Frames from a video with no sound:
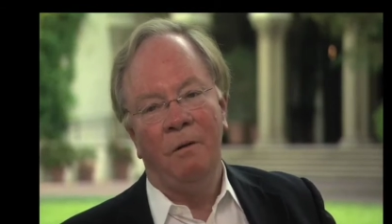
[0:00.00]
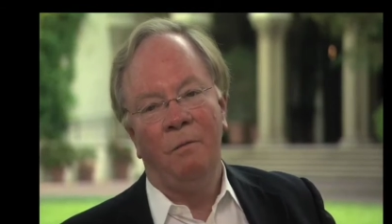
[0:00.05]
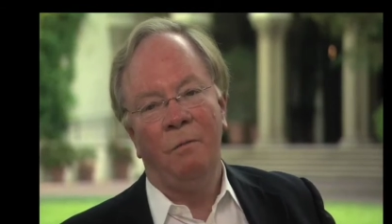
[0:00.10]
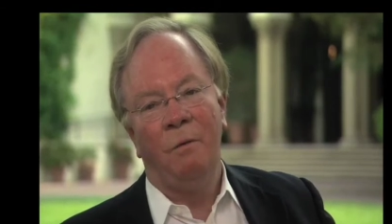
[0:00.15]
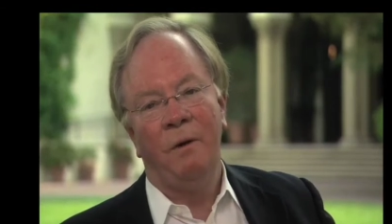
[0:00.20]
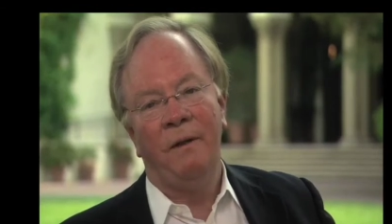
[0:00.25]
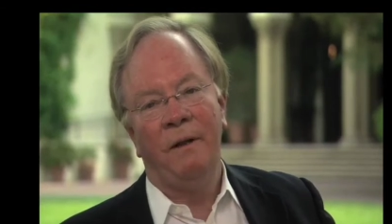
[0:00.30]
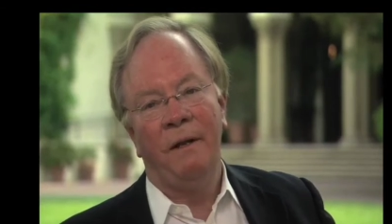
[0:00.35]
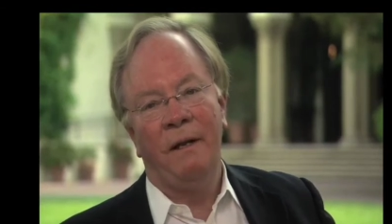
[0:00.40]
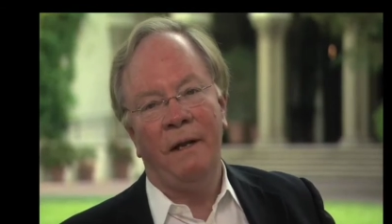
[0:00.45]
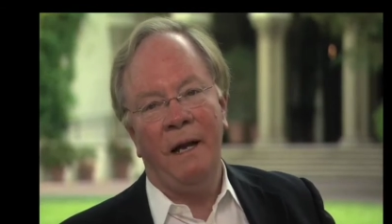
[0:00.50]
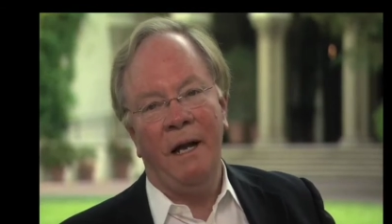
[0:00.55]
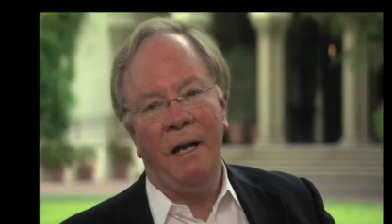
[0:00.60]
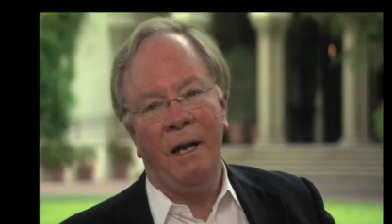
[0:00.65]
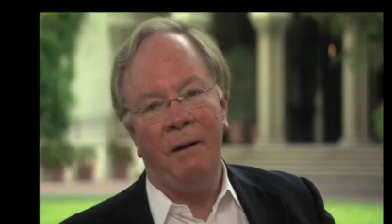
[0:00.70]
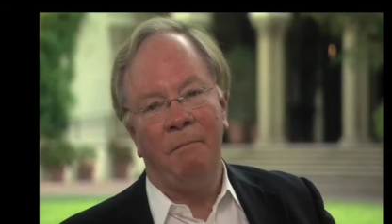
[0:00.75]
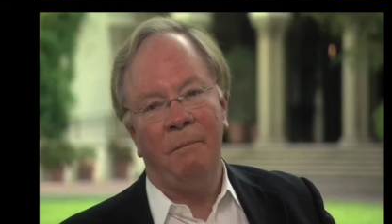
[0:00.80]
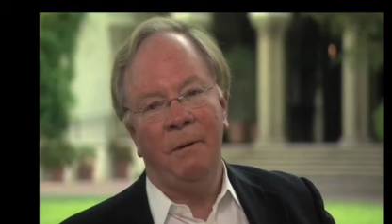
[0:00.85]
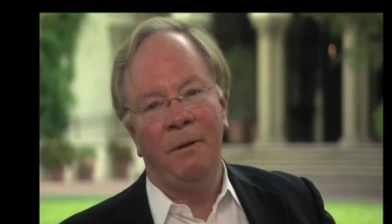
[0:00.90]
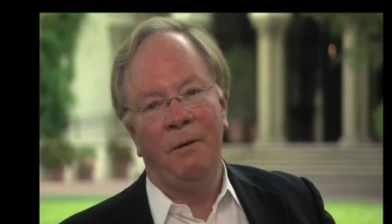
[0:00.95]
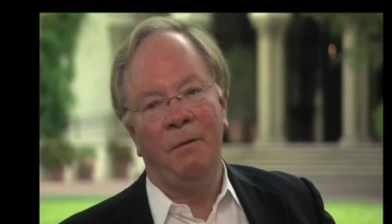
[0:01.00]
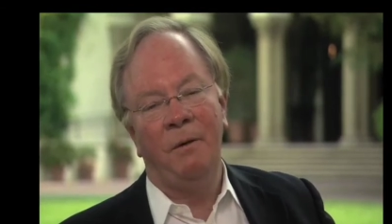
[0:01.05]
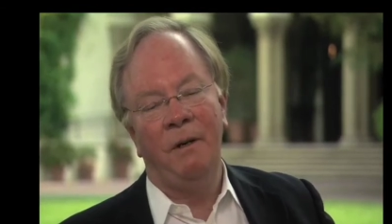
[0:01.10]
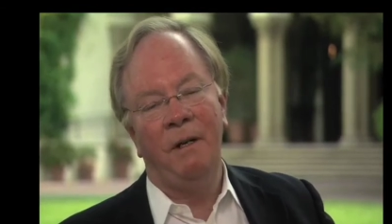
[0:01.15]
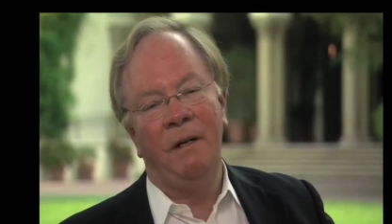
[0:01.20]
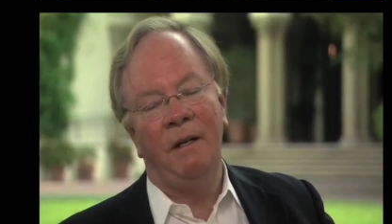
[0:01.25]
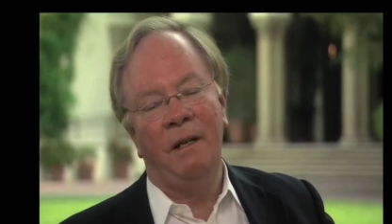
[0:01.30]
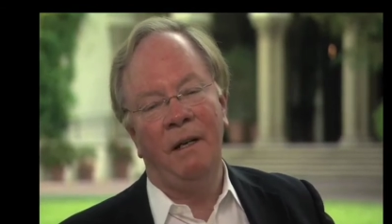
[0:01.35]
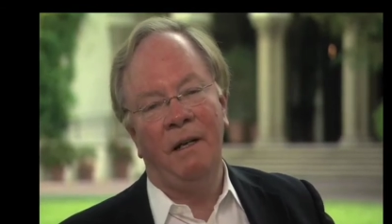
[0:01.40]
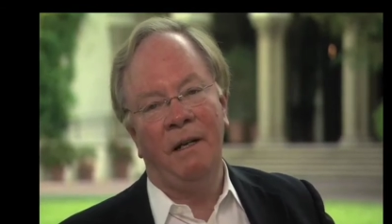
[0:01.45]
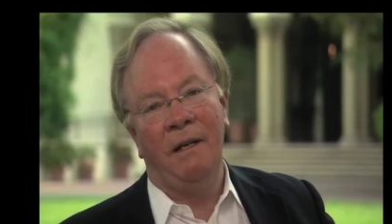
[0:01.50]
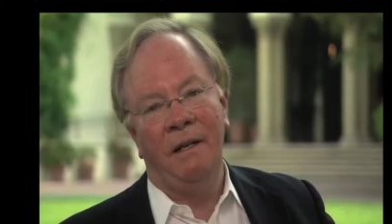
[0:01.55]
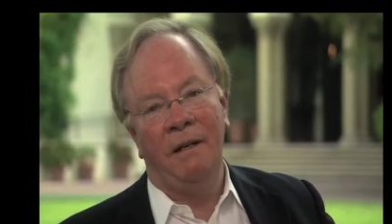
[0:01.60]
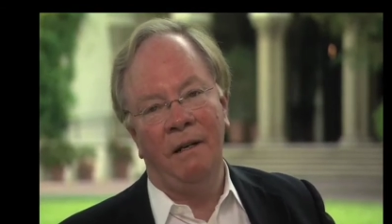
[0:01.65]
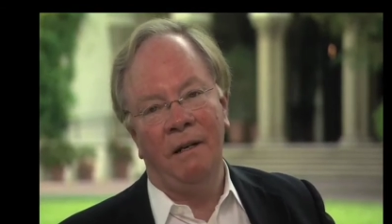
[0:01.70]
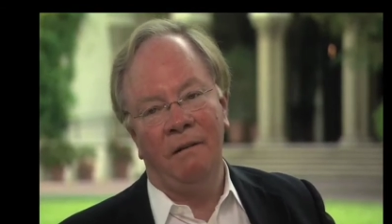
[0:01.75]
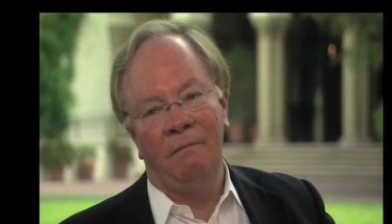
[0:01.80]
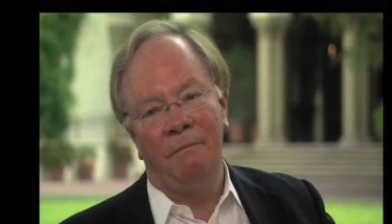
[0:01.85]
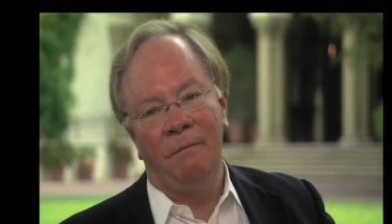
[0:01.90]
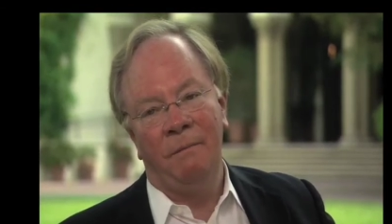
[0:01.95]
with the gap between the
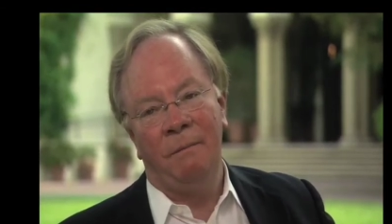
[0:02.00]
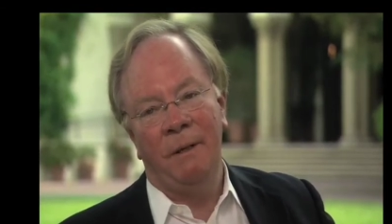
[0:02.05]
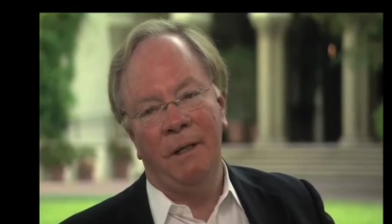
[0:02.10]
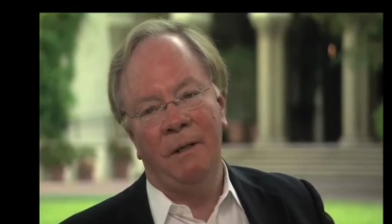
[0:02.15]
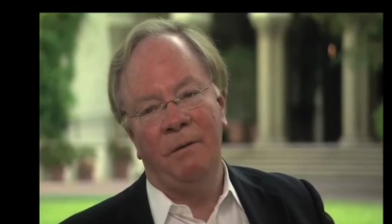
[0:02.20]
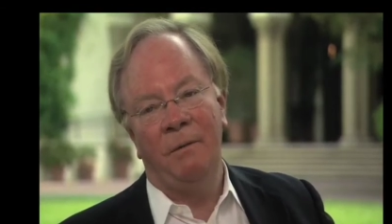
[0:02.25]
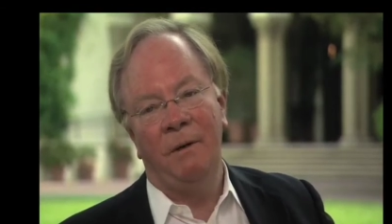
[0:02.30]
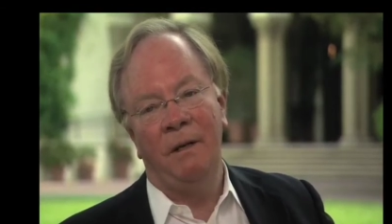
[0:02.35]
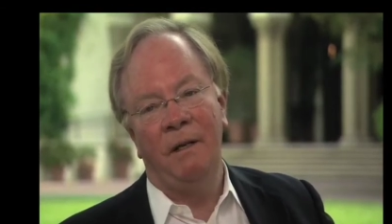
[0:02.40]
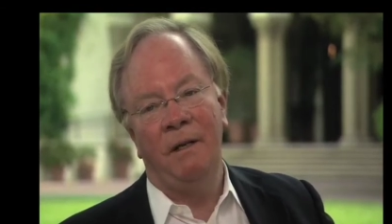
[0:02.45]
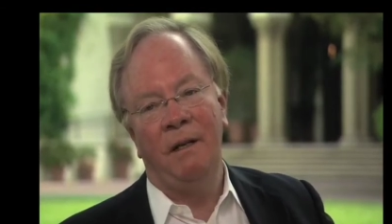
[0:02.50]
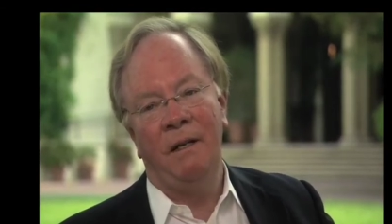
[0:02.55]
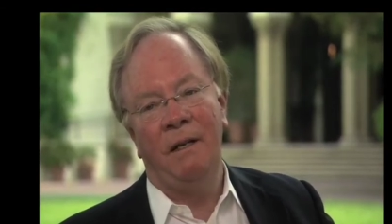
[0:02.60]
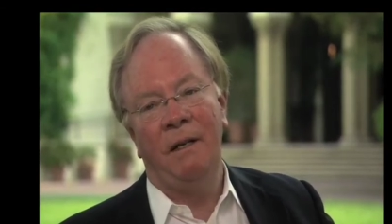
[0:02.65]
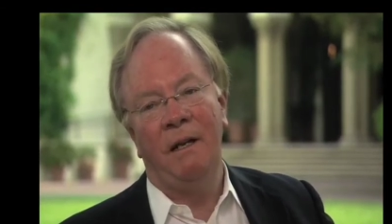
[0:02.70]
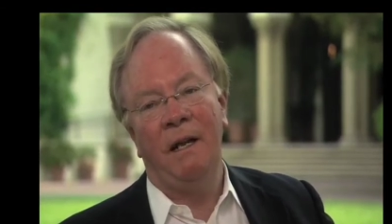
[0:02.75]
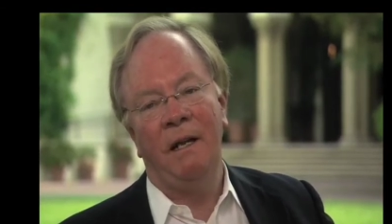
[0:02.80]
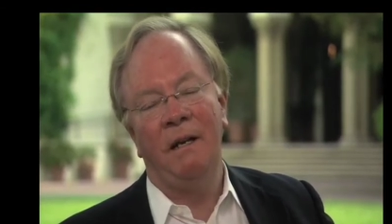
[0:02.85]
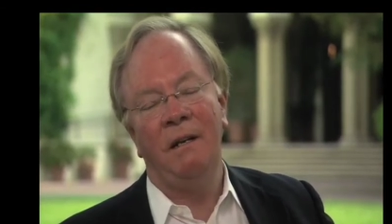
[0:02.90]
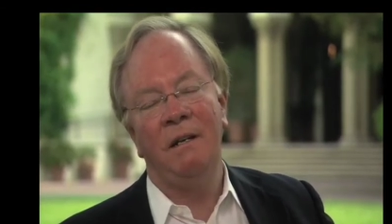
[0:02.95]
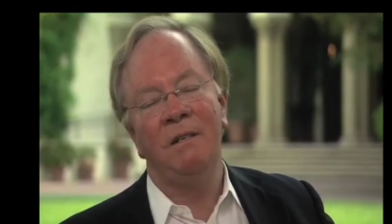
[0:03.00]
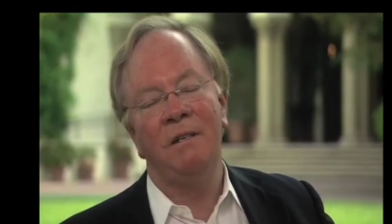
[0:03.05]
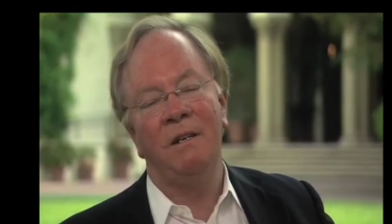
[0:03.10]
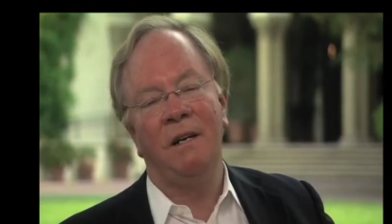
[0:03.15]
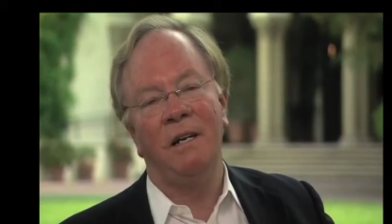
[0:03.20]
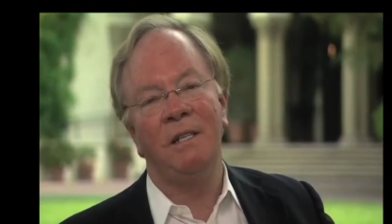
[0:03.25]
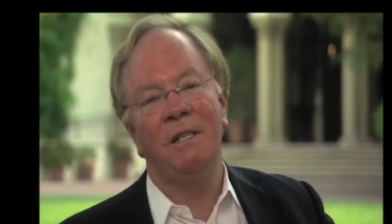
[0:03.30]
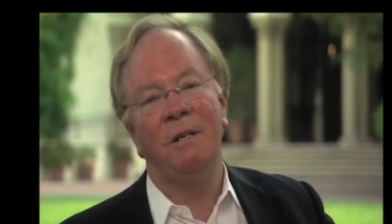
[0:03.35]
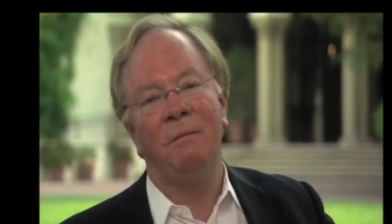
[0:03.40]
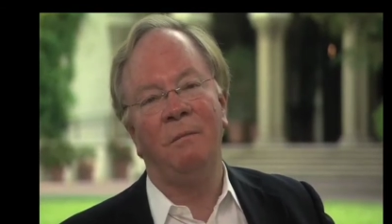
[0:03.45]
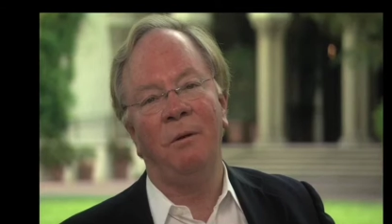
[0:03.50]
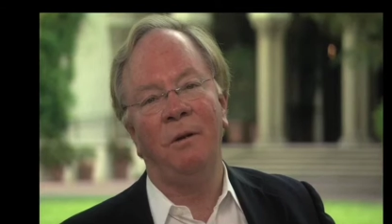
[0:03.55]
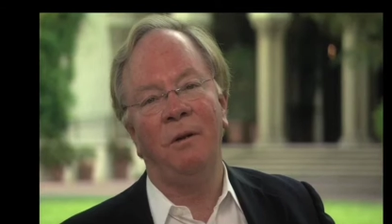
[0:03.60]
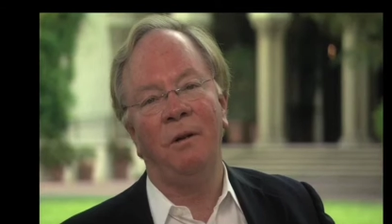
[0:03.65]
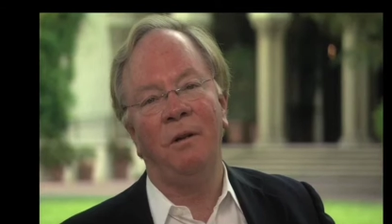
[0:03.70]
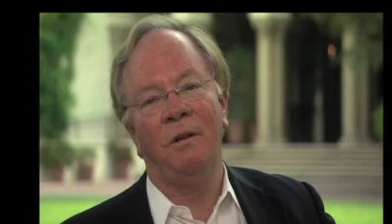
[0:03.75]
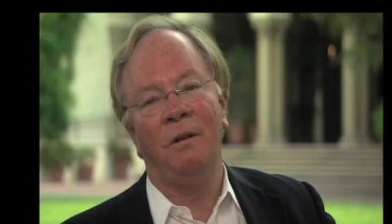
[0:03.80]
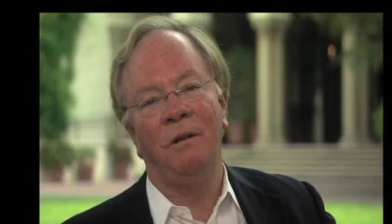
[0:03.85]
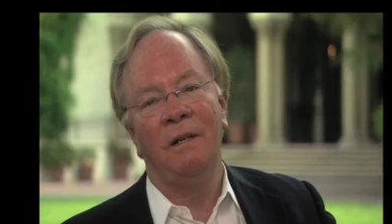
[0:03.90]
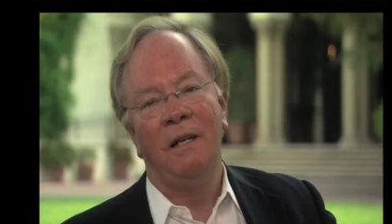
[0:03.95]
in, between the inexhaustible